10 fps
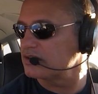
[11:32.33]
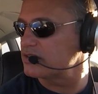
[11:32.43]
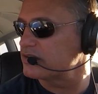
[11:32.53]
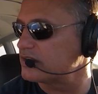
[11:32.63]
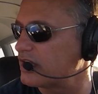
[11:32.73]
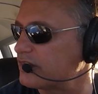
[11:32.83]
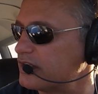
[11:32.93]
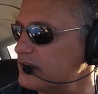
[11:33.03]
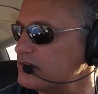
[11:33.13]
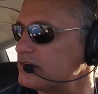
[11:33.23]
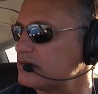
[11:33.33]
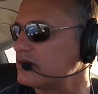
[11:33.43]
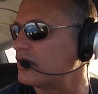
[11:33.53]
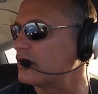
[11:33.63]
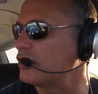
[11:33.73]
to the southeast.
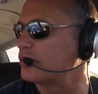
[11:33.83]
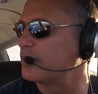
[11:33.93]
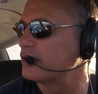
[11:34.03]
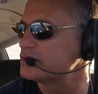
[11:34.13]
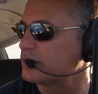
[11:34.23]
Uh, low approach,